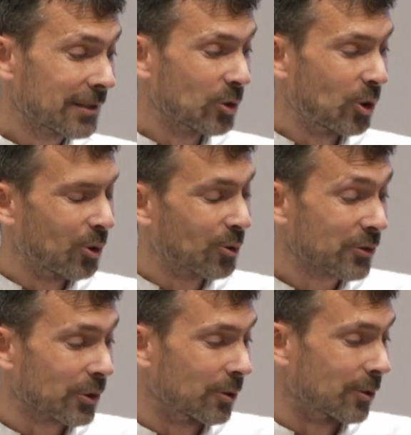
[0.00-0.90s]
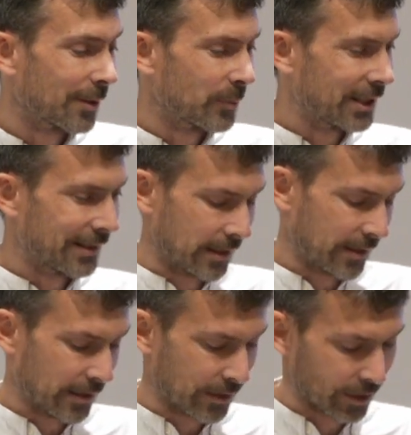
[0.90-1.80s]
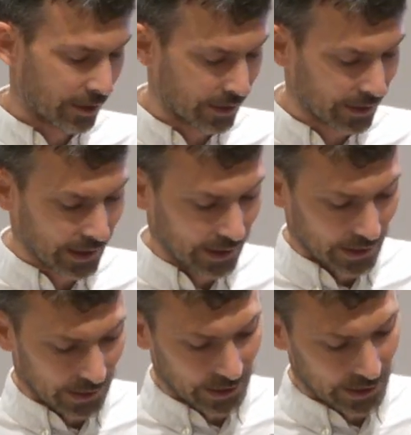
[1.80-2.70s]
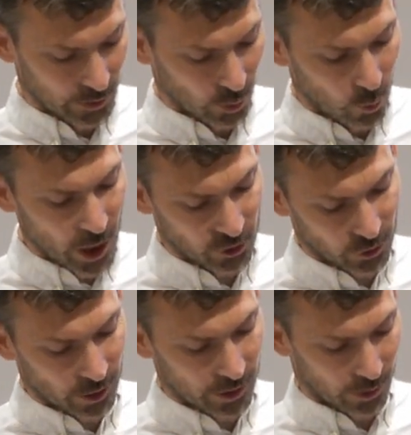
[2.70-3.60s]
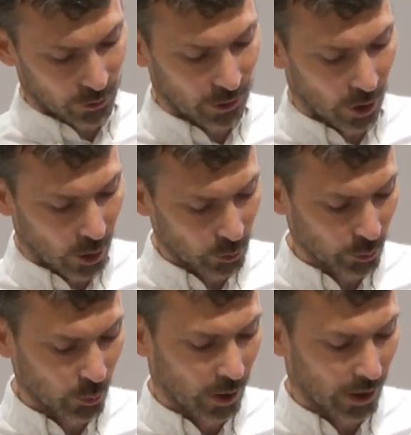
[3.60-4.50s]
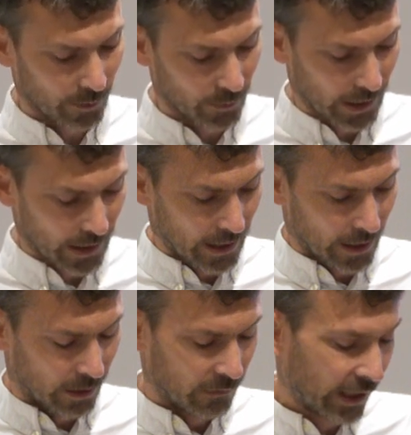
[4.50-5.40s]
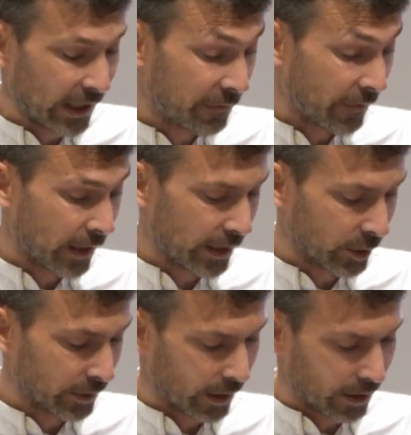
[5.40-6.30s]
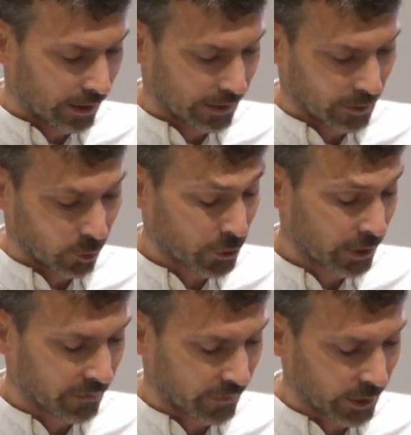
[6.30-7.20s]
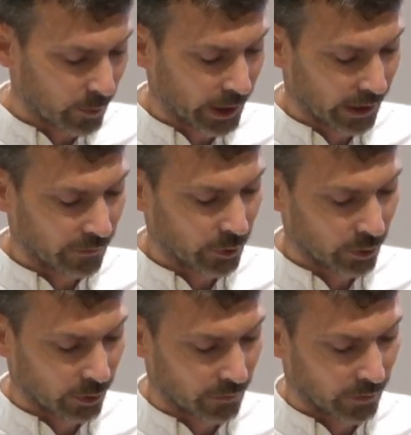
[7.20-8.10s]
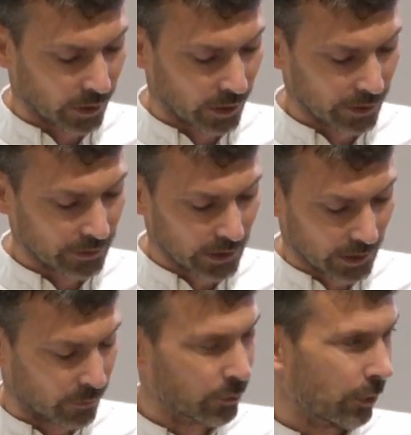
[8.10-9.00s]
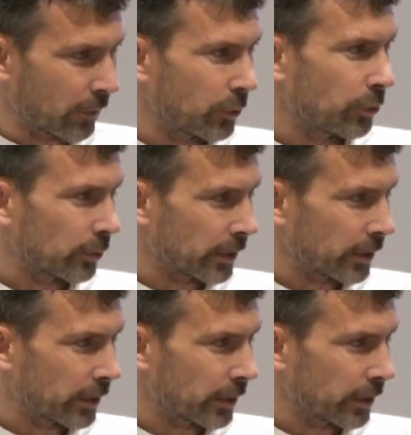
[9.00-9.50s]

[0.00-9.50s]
I know. So I mean, this is a this is a question you know how to um, verify uh, or certify the behavior of, uh, of a, of, a, neural